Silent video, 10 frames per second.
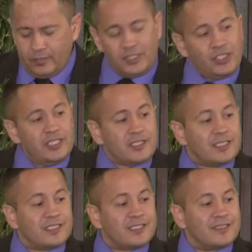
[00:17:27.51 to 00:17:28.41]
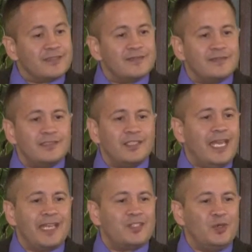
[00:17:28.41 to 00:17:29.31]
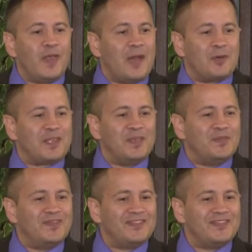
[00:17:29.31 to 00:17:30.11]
But Jesus, you can't do that with him.